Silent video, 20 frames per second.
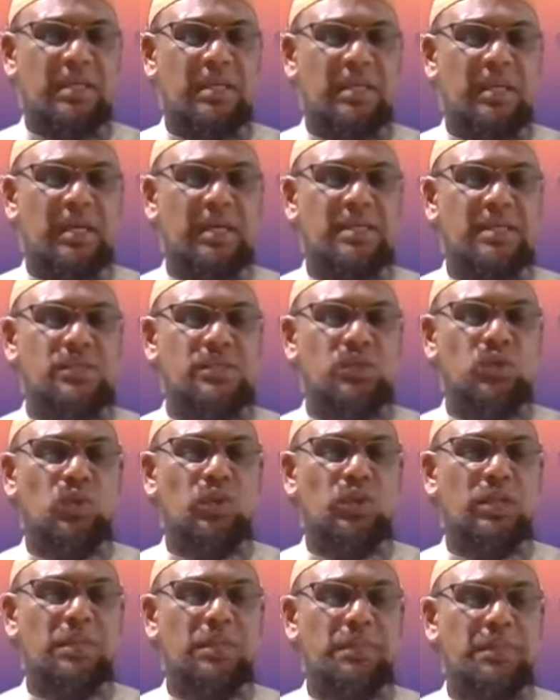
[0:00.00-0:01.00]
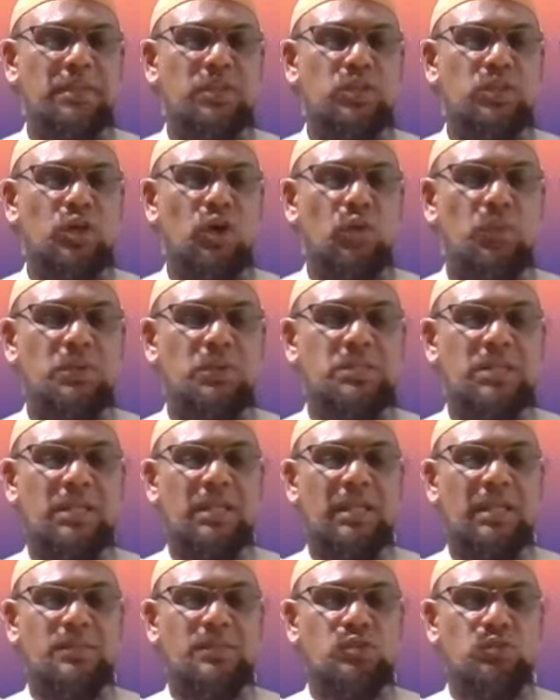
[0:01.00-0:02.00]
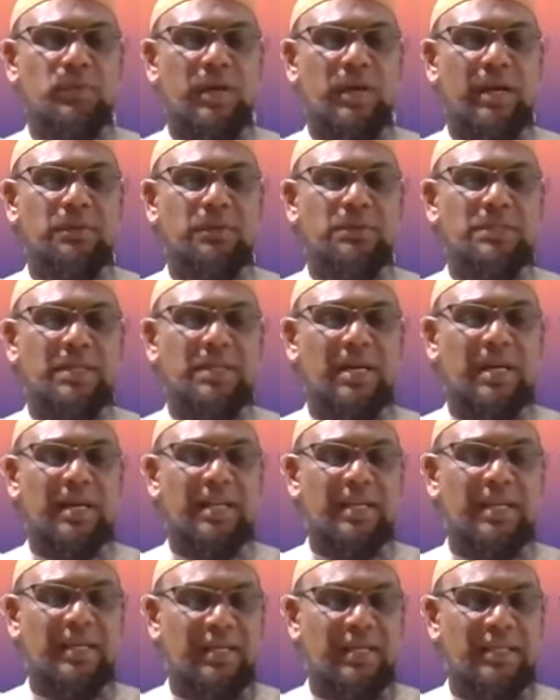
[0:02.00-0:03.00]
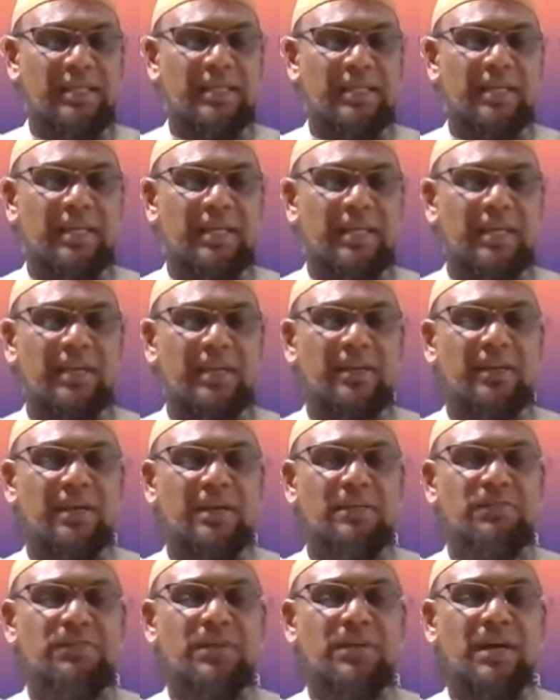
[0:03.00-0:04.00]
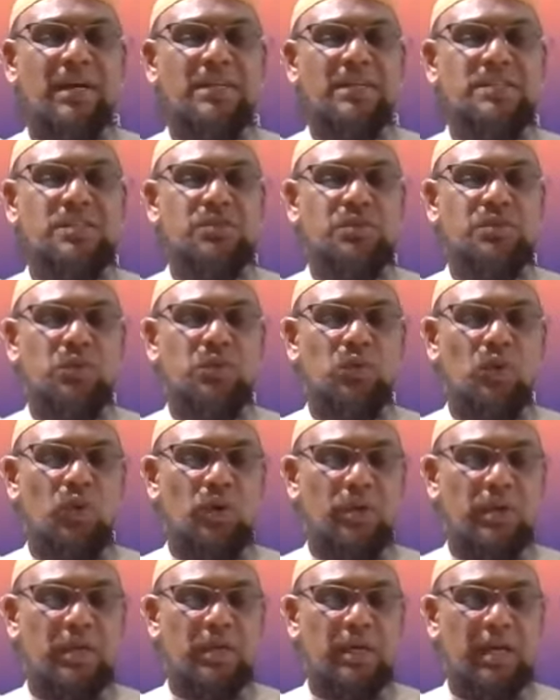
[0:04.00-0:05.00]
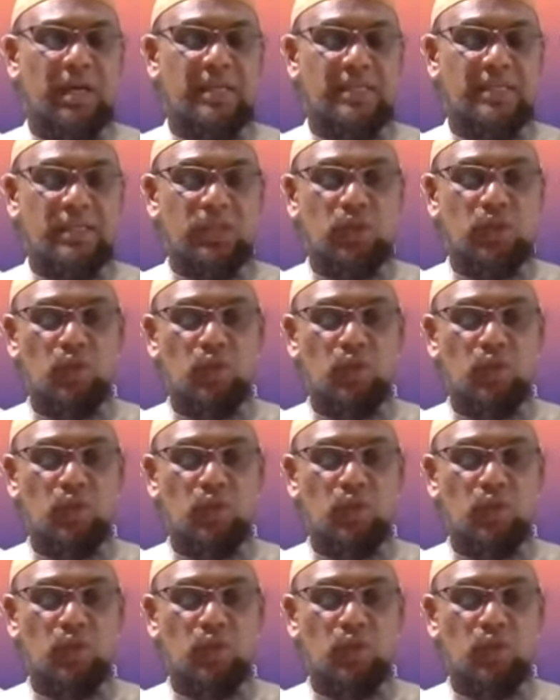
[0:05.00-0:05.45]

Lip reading: There is no limit to how much Allah subhanahu wa ta'ala can give as a reward. As a